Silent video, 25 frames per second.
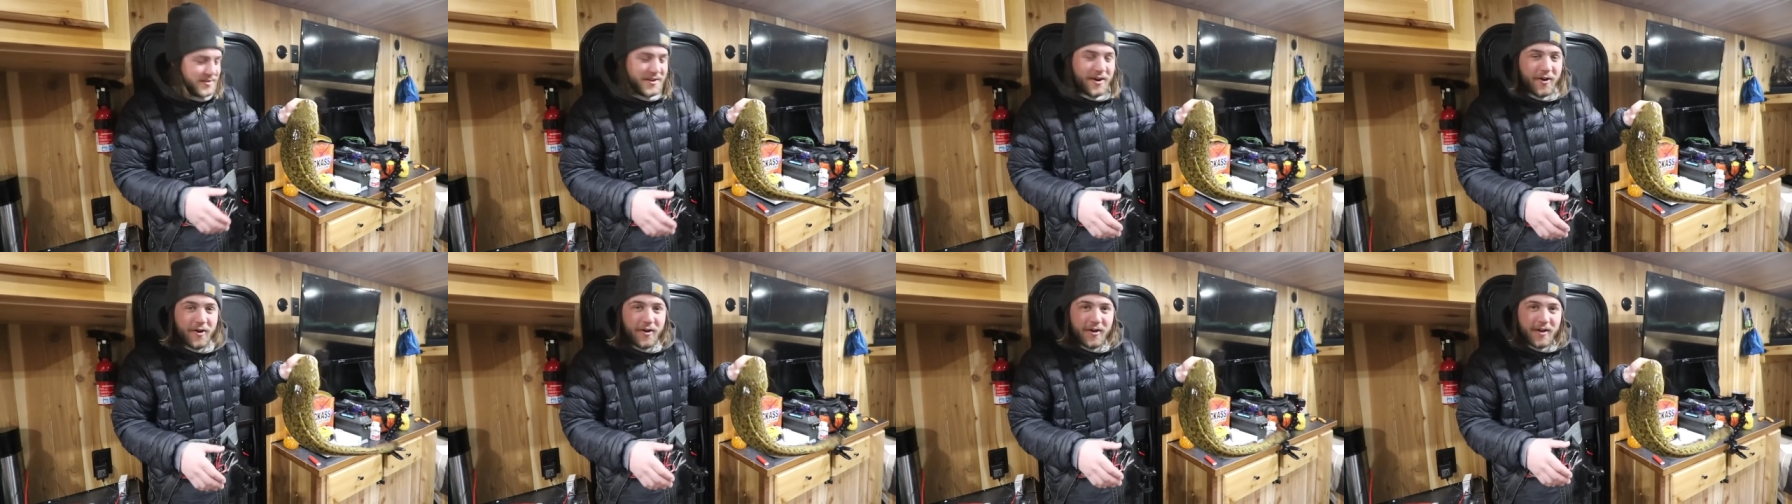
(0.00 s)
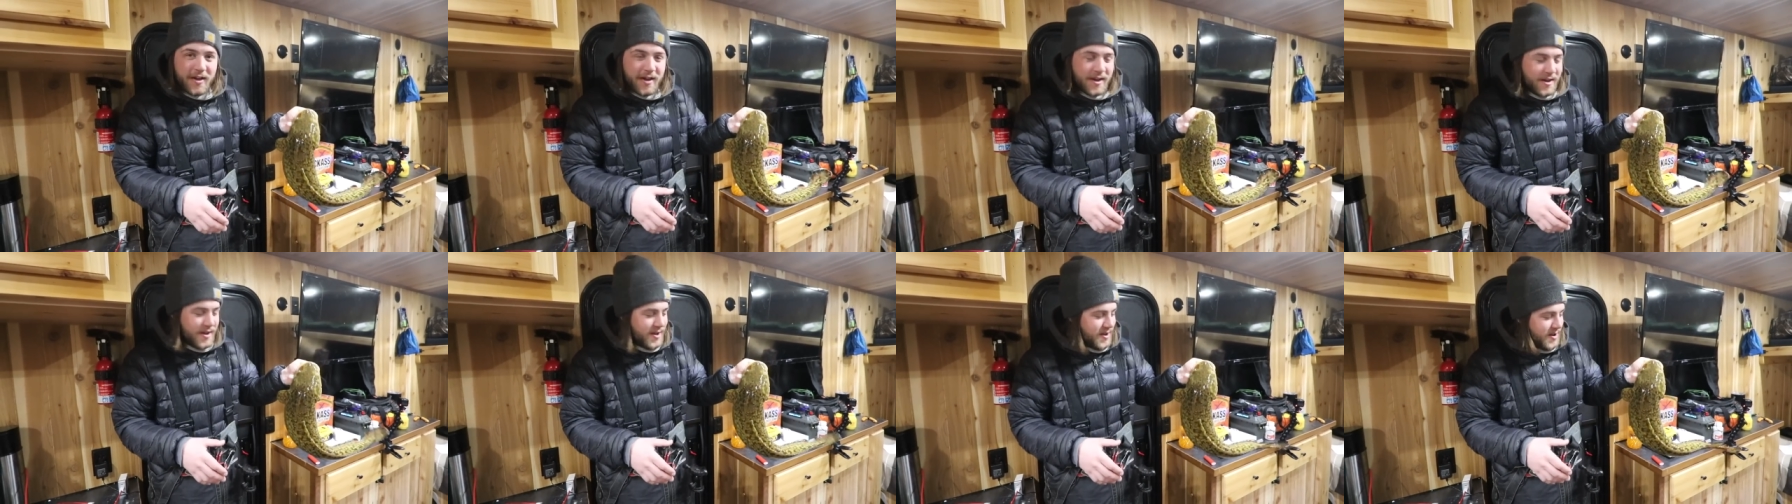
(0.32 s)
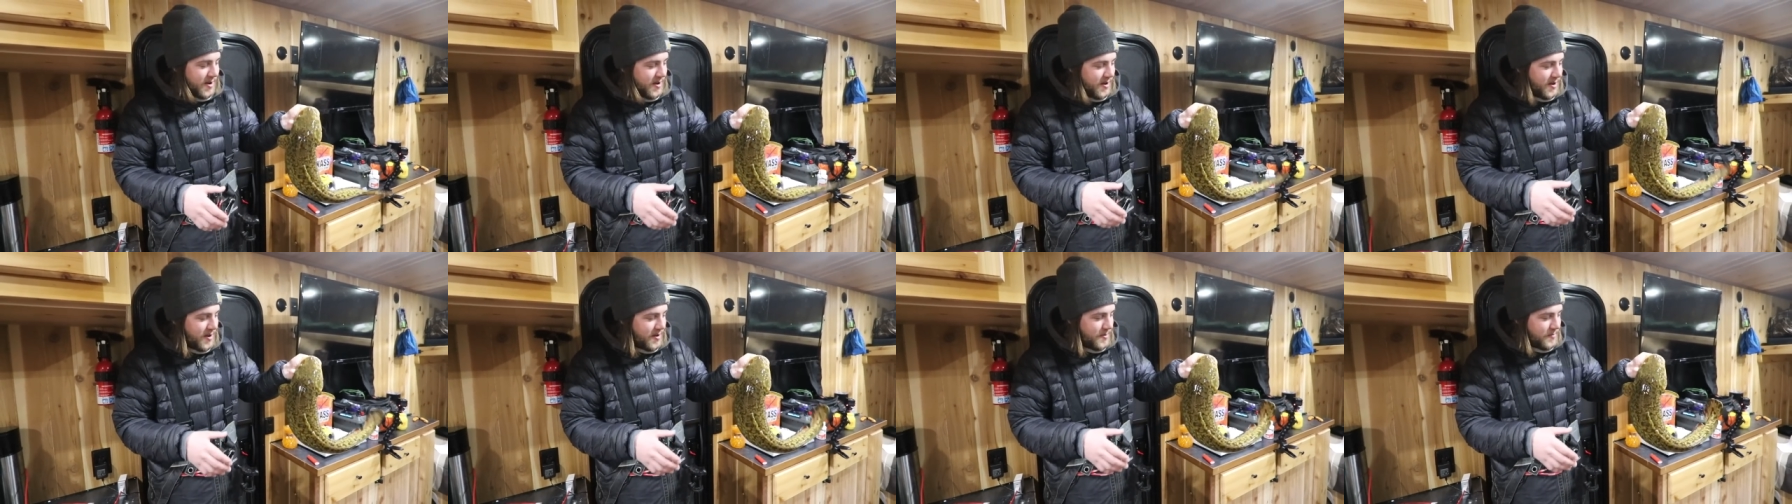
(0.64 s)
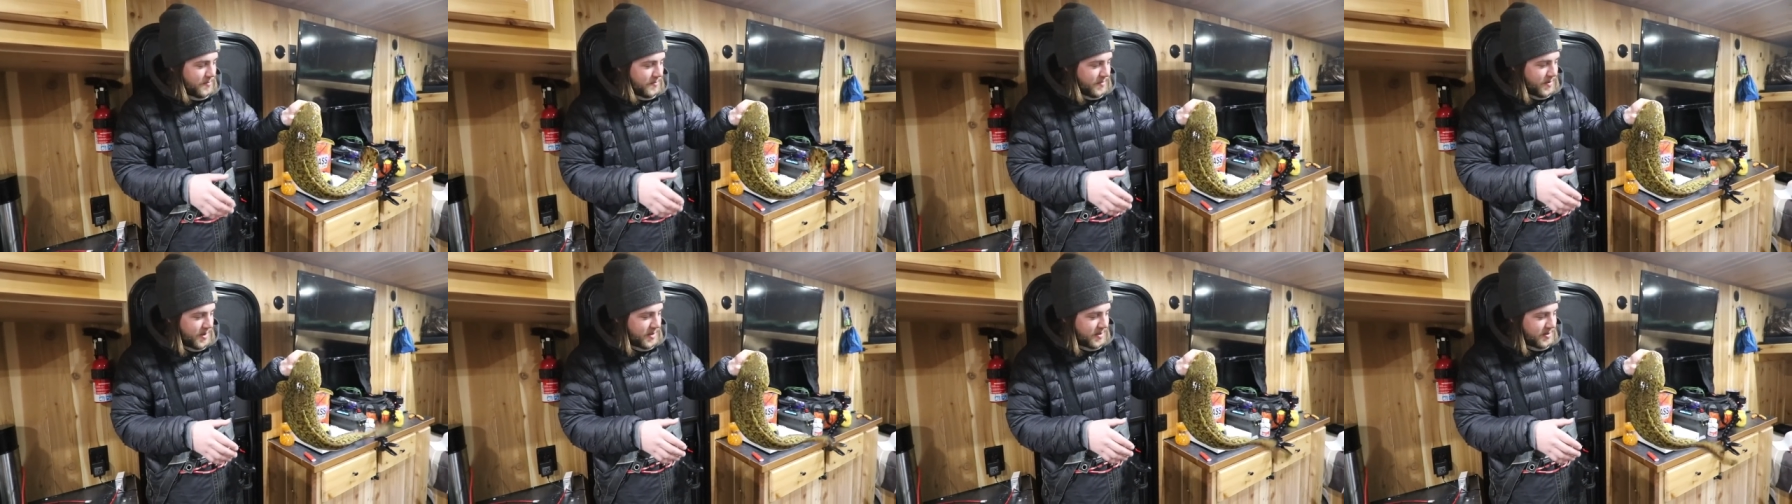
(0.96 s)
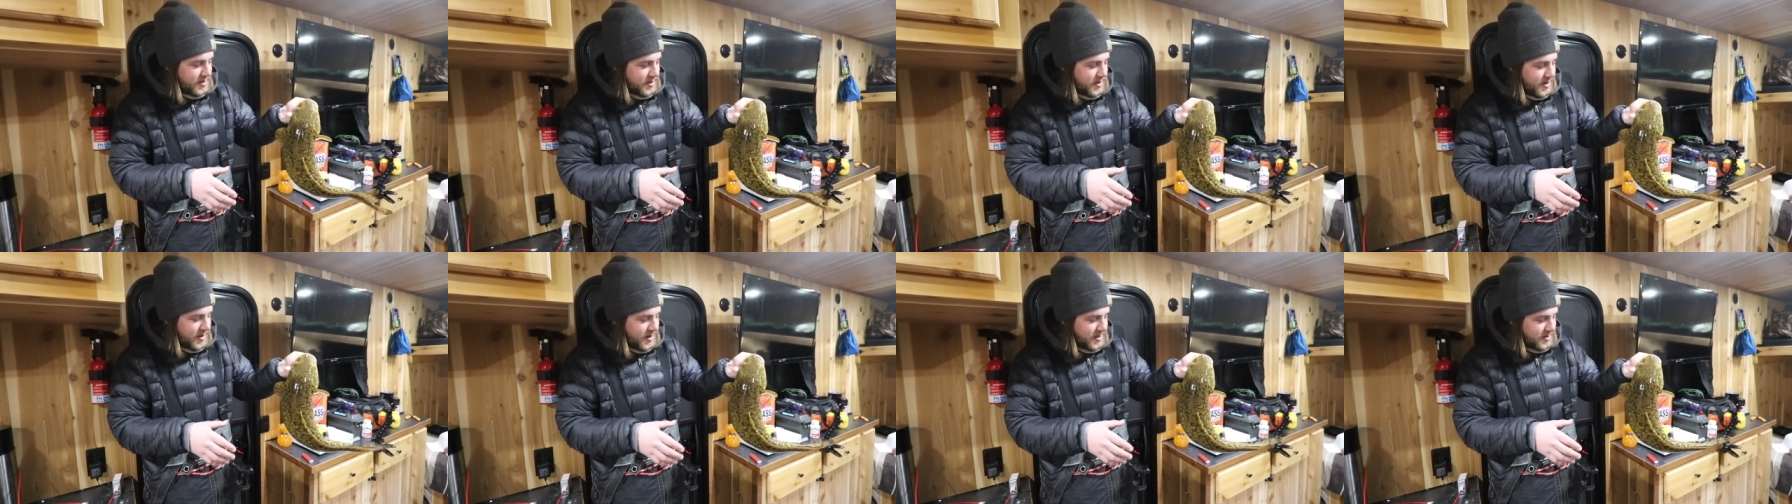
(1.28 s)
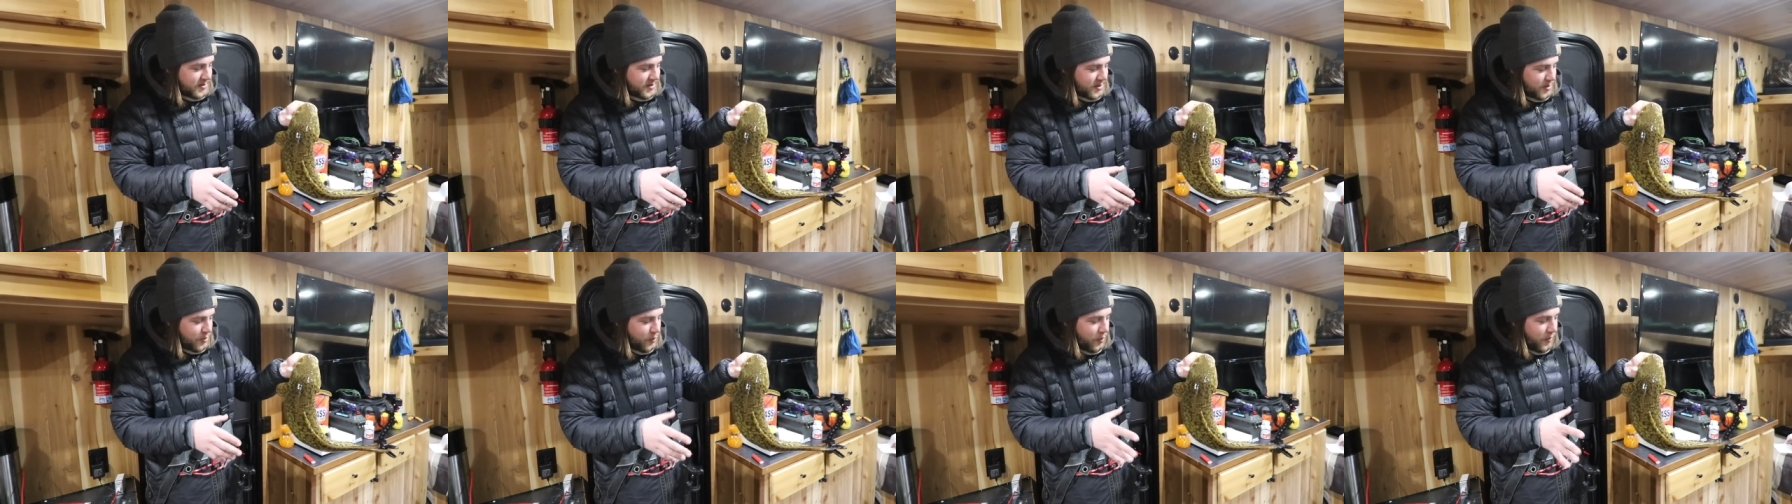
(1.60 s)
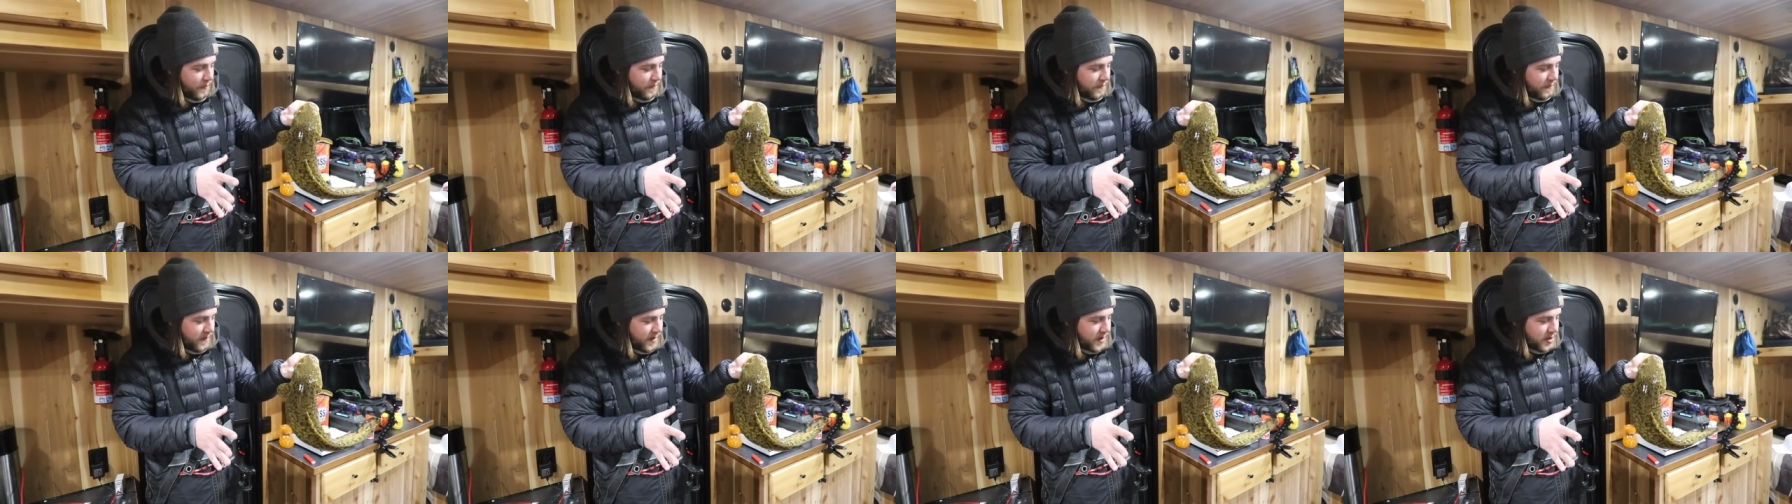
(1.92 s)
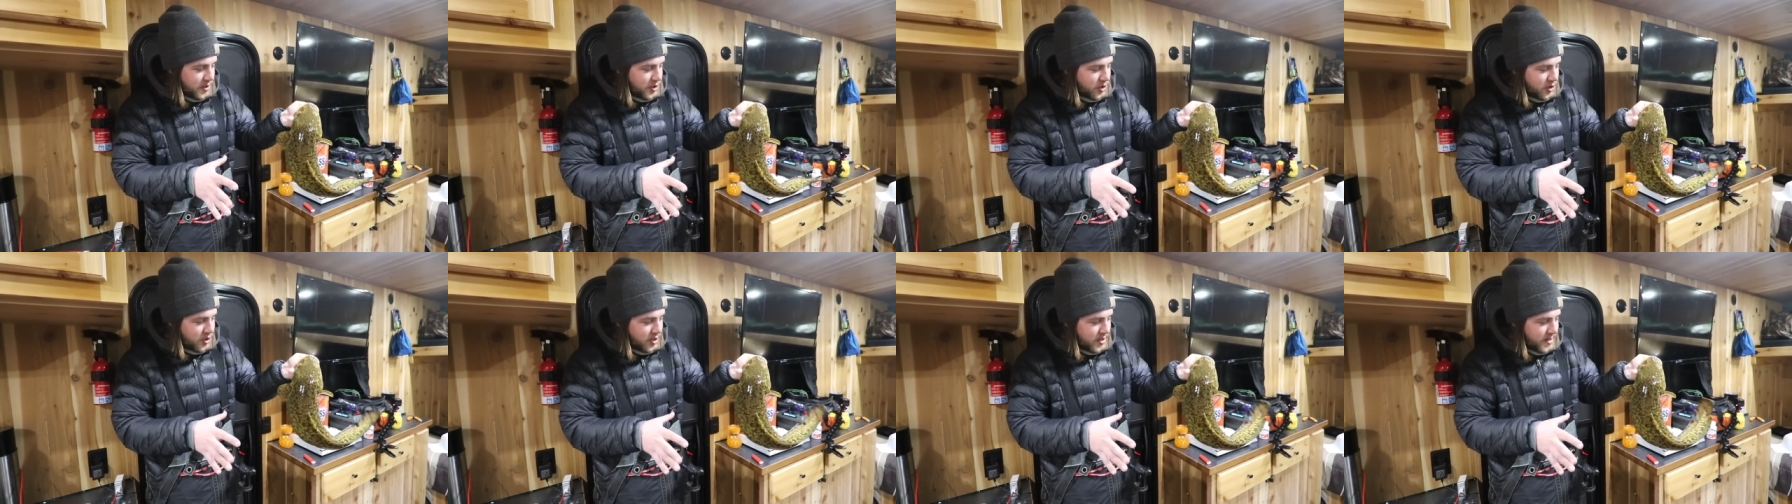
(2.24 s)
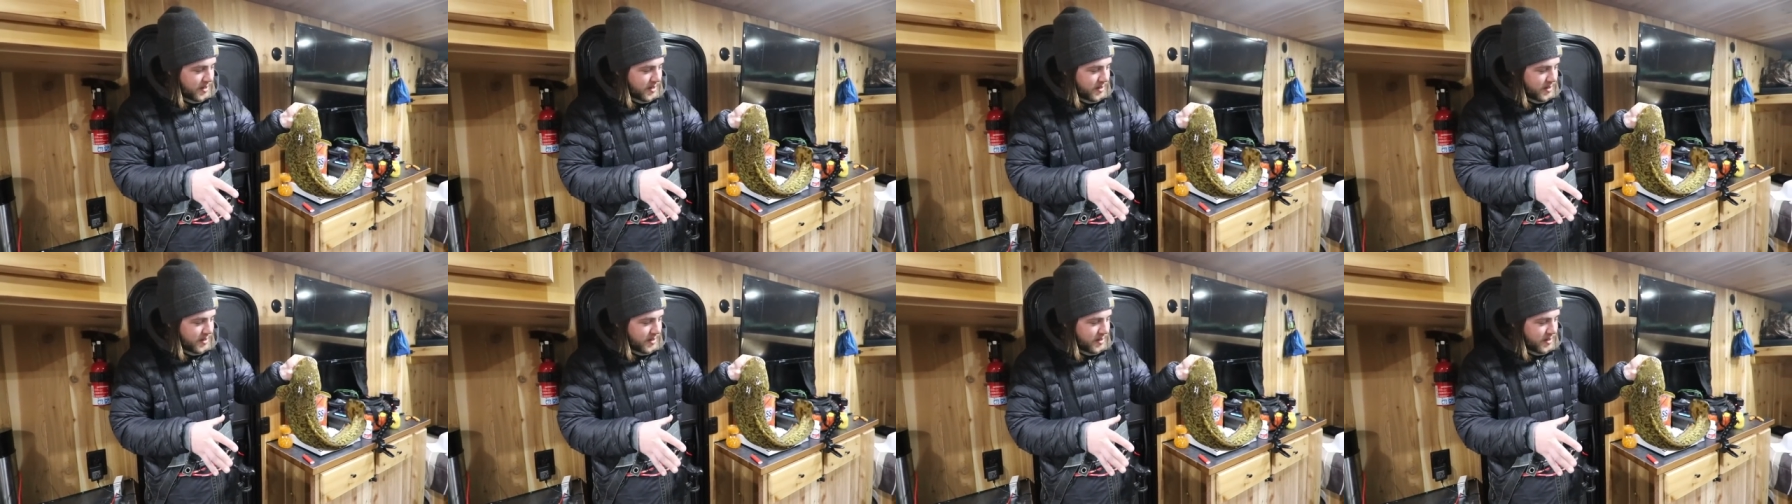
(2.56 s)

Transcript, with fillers: Now, um, it's a it's a cool fish.